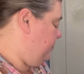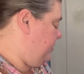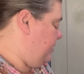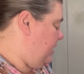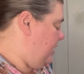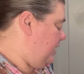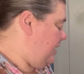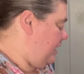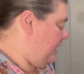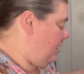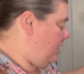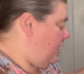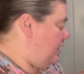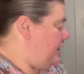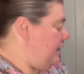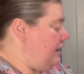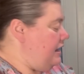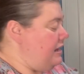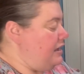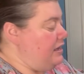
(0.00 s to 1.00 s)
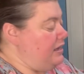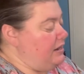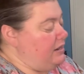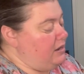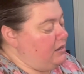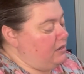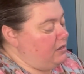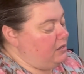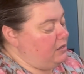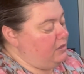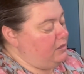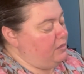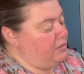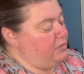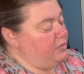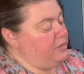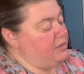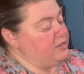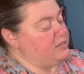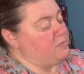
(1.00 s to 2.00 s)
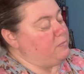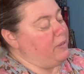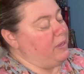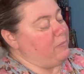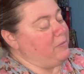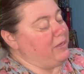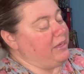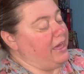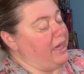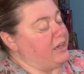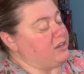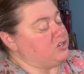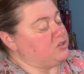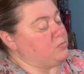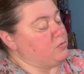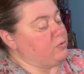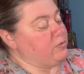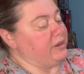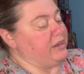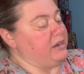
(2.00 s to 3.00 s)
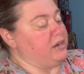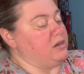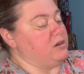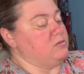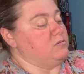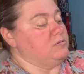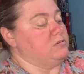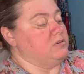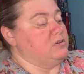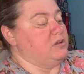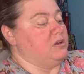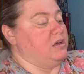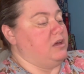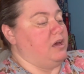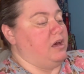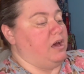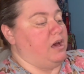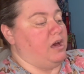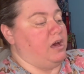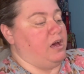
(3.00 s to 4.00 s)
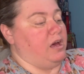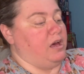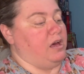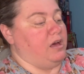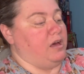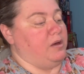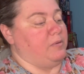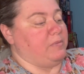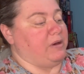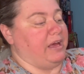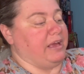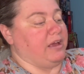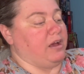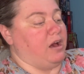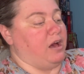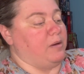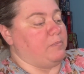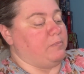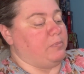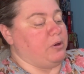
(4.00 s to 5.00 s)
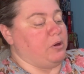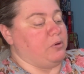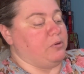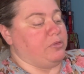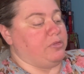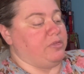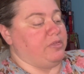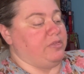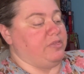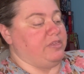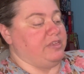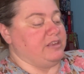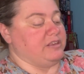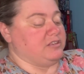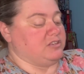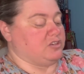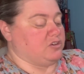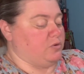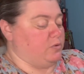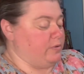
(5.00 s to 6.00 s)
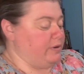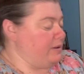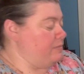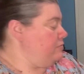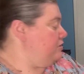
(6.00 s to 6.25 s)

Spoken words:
and I got it in this baby cash merino. I got both this cream